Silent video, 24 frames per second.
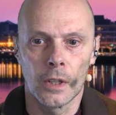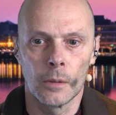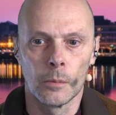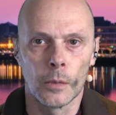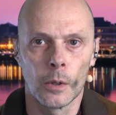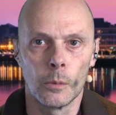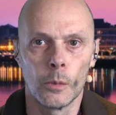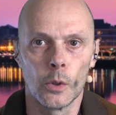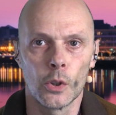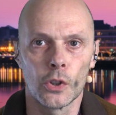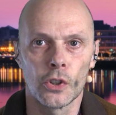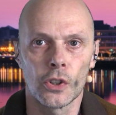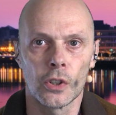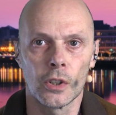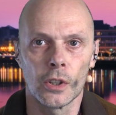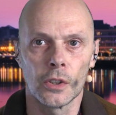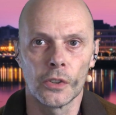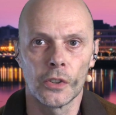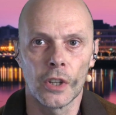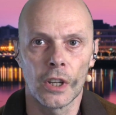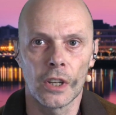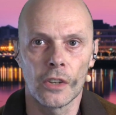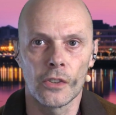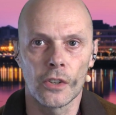emotional
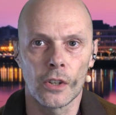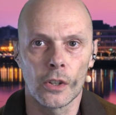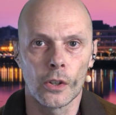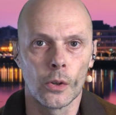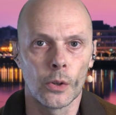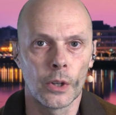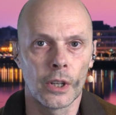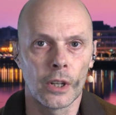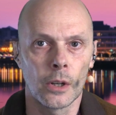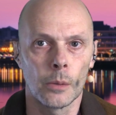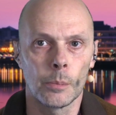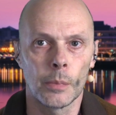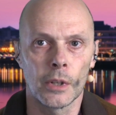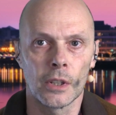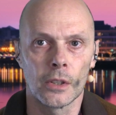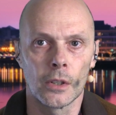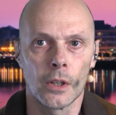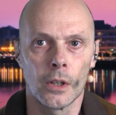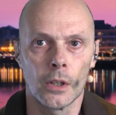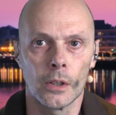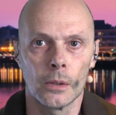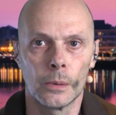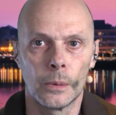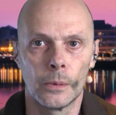things are going up and
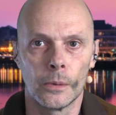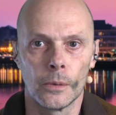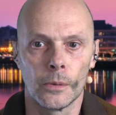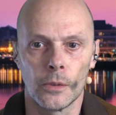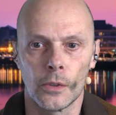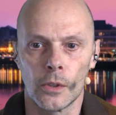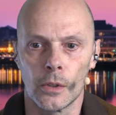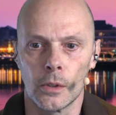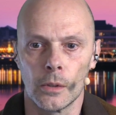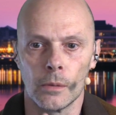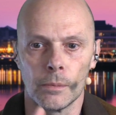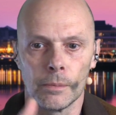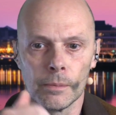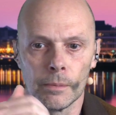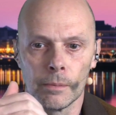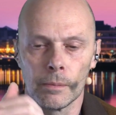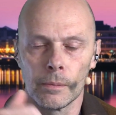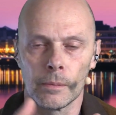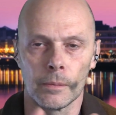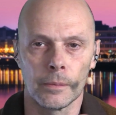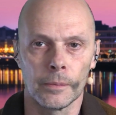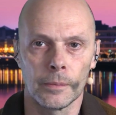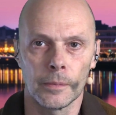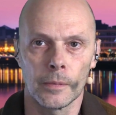down. So
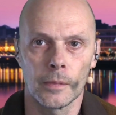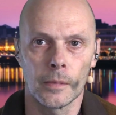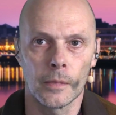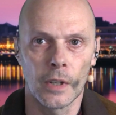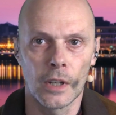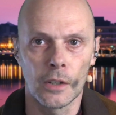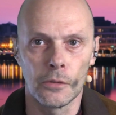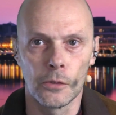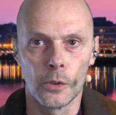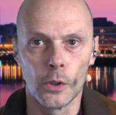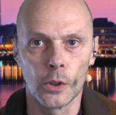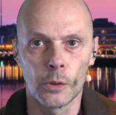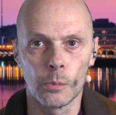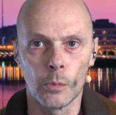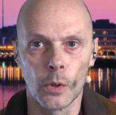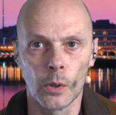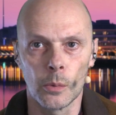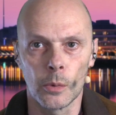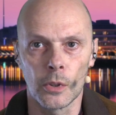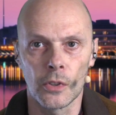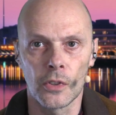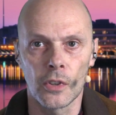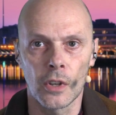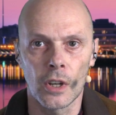I have good
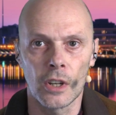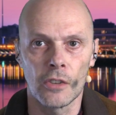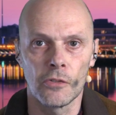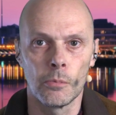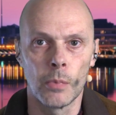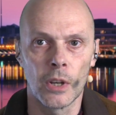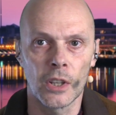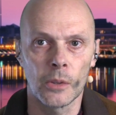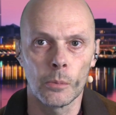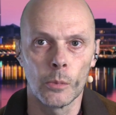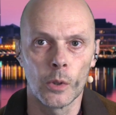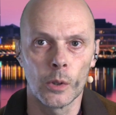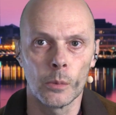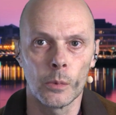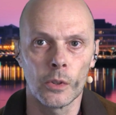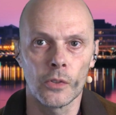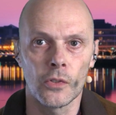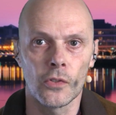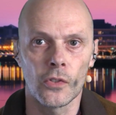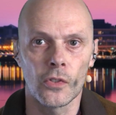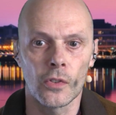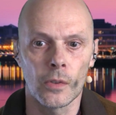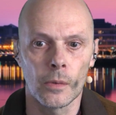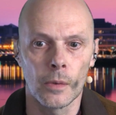moments, I have bad
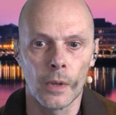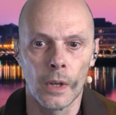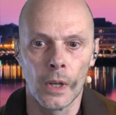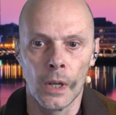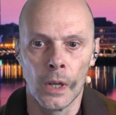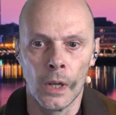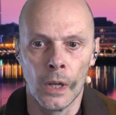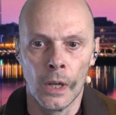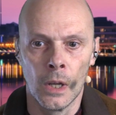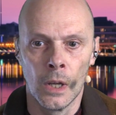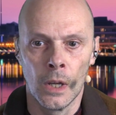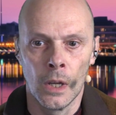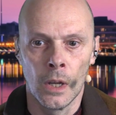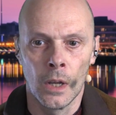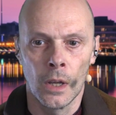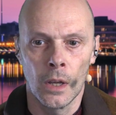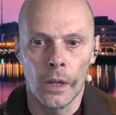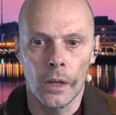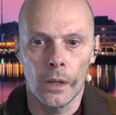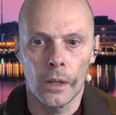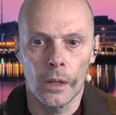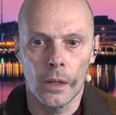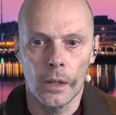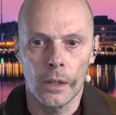moments.
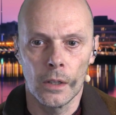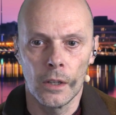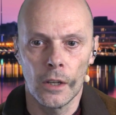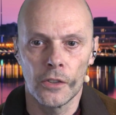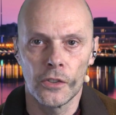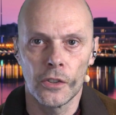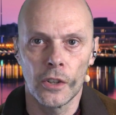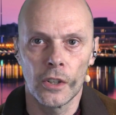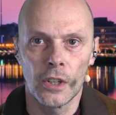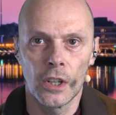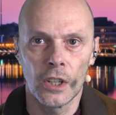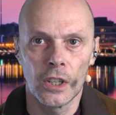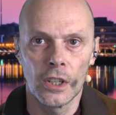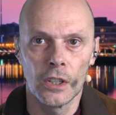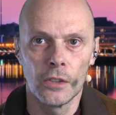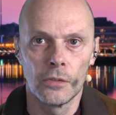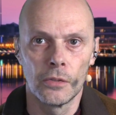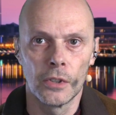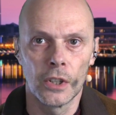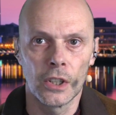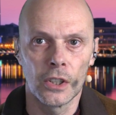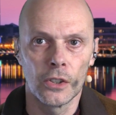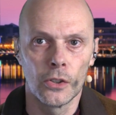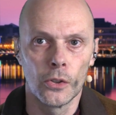Yesterday
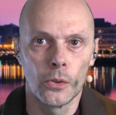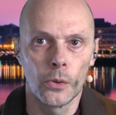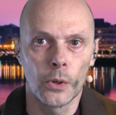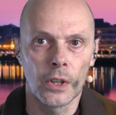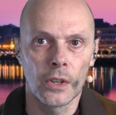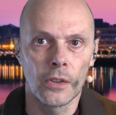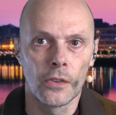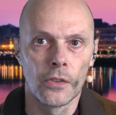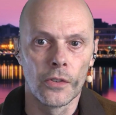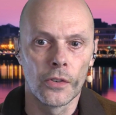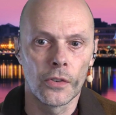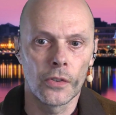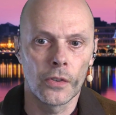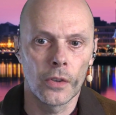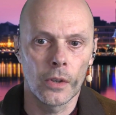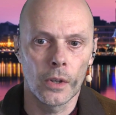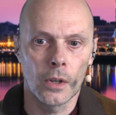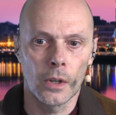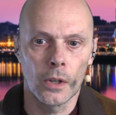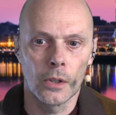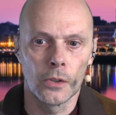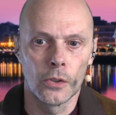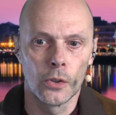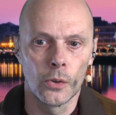evening during
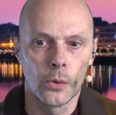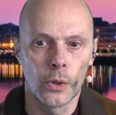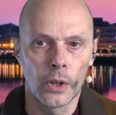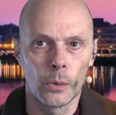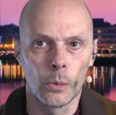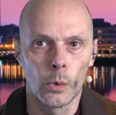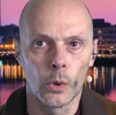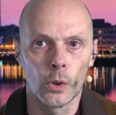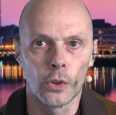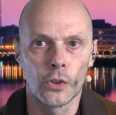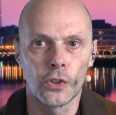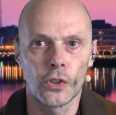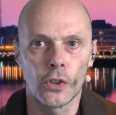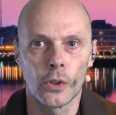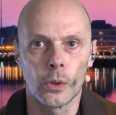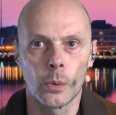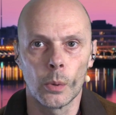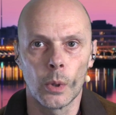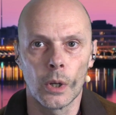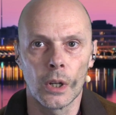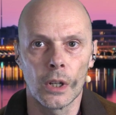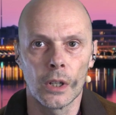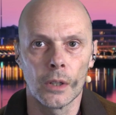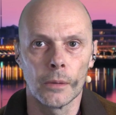Wolf
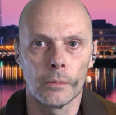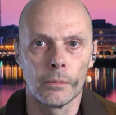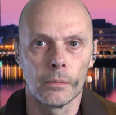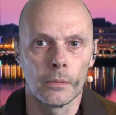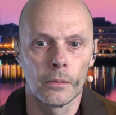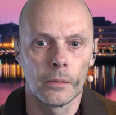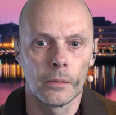show,